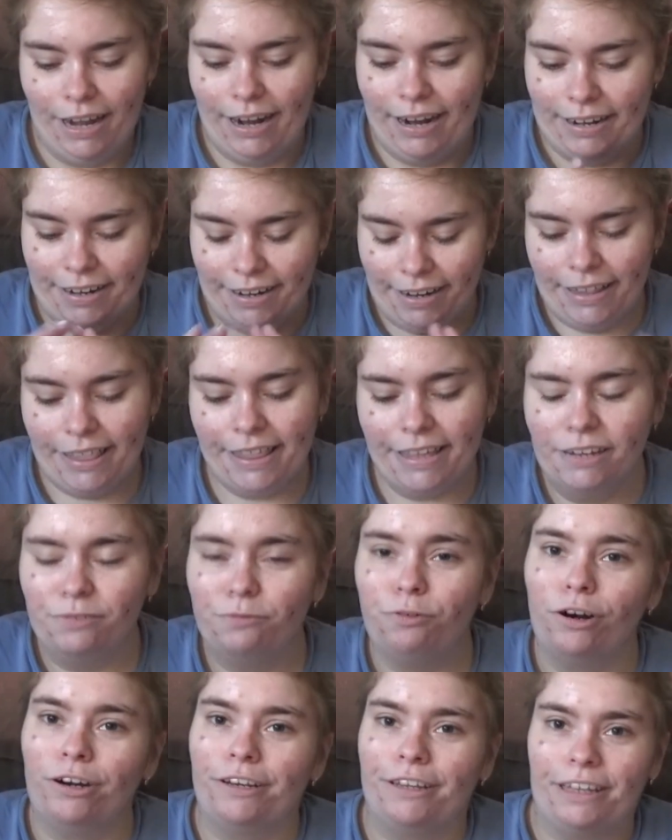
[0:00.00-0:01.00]
That's it
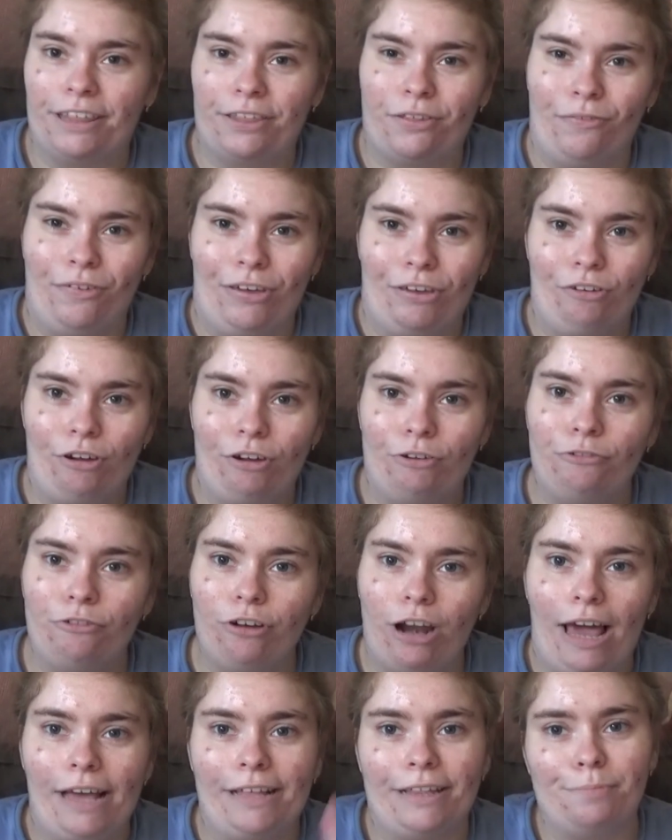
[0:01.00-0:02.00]
for this video. If you
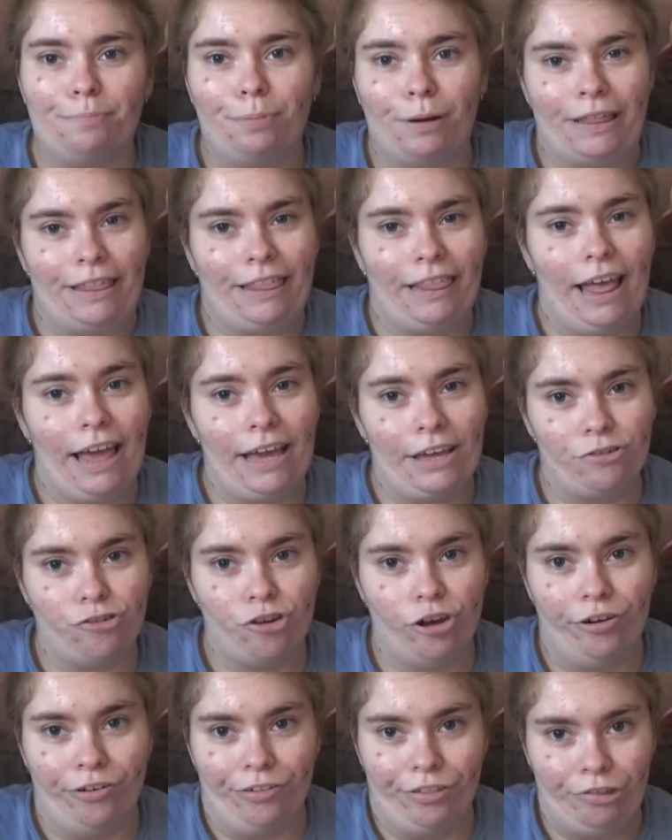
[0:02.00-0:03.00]
liked it, please like,
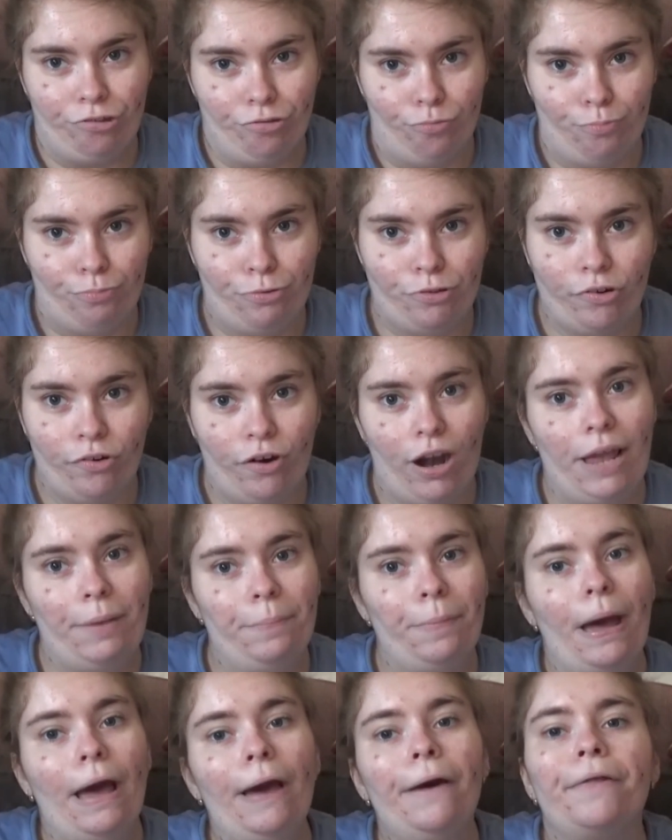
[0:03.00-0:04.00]
share, and subscribe.
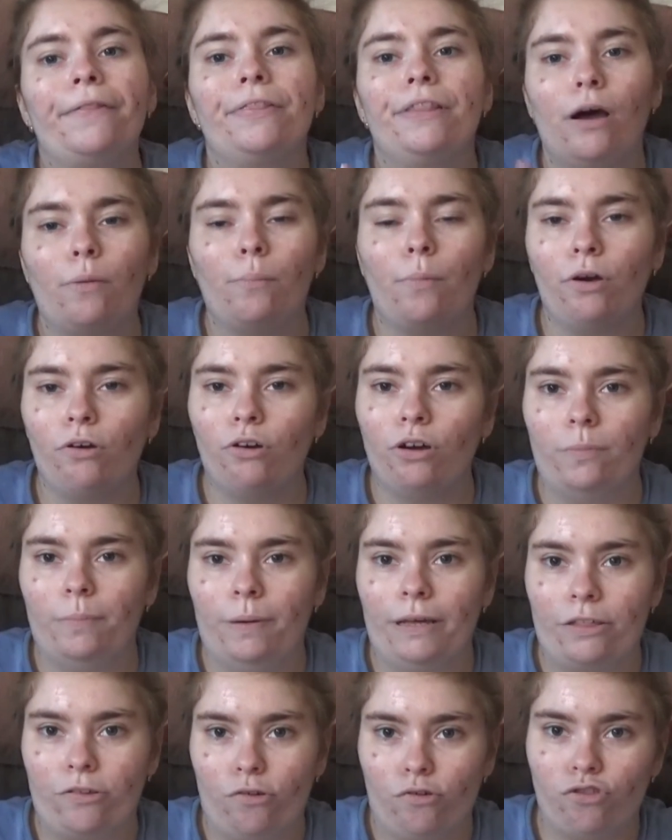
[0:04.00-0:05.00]
Down below have
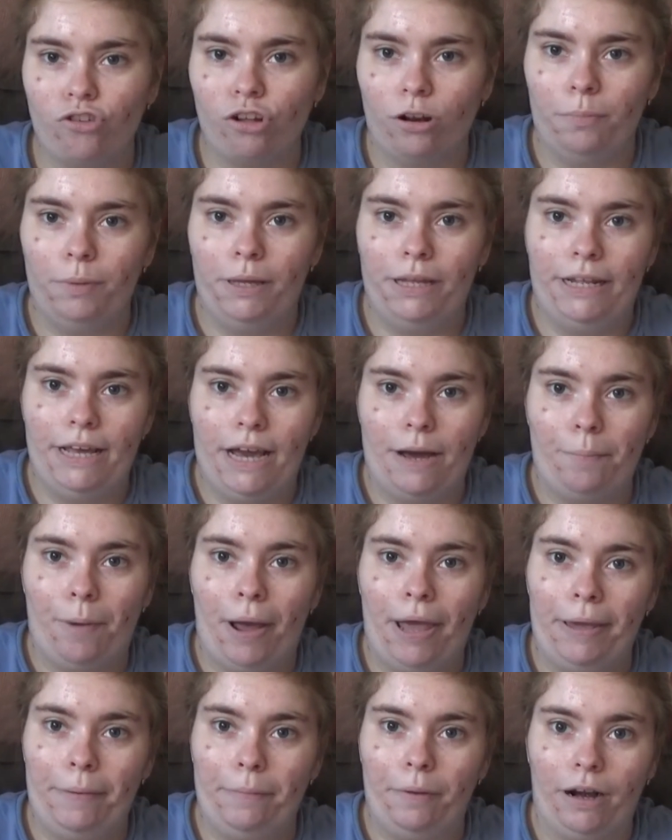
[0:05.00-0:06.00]
my social media,
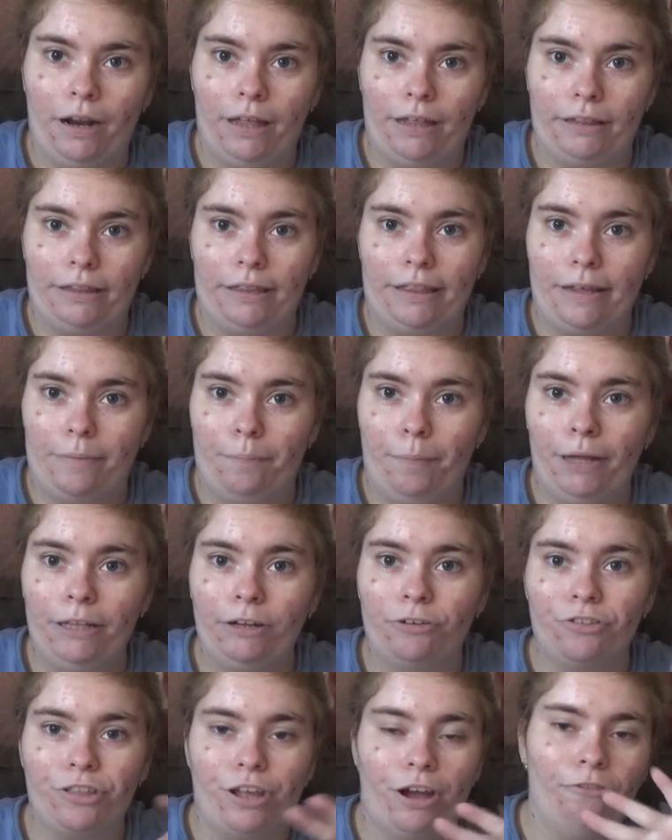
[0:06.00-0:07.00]
my email, and some
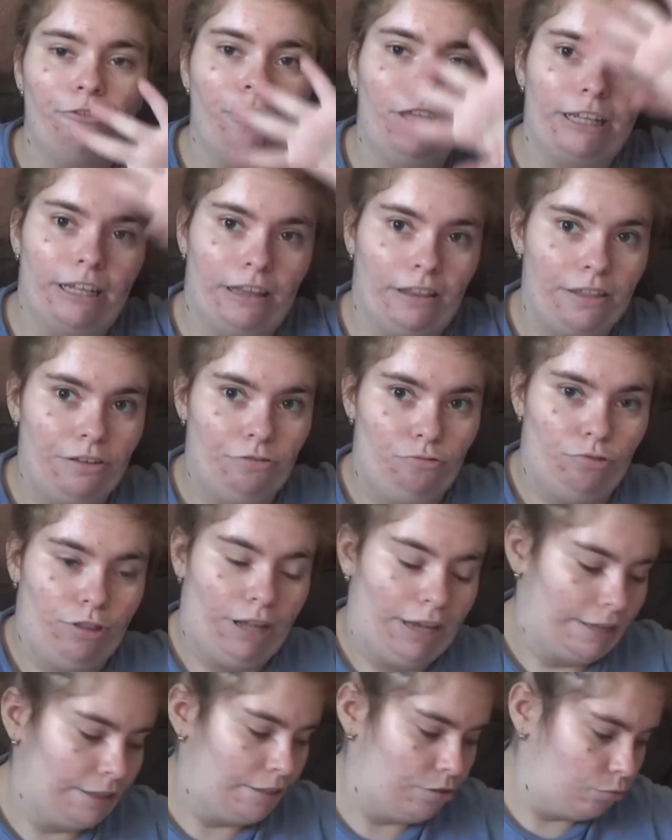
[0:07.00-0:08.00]
other stuff, and I'll see you in the
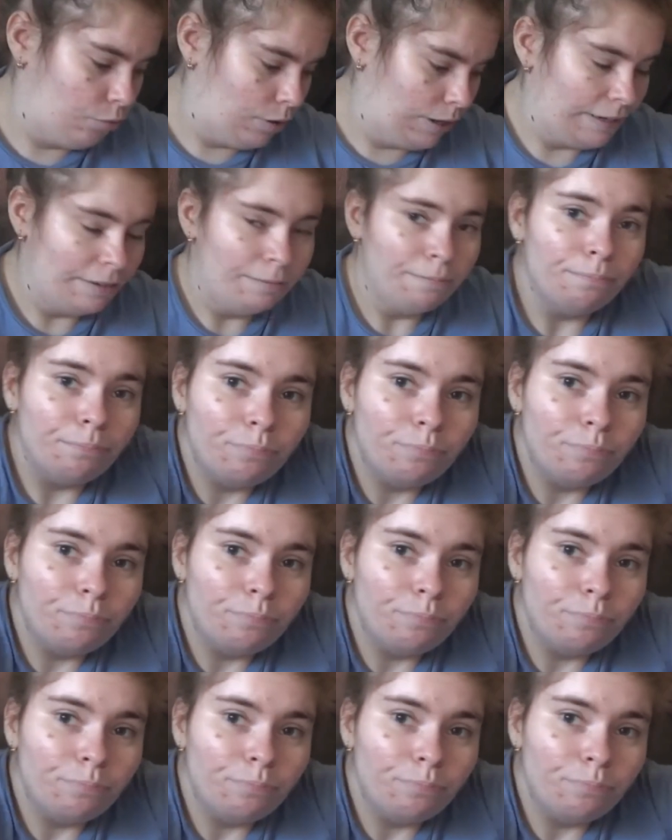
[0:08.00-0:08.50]
next one.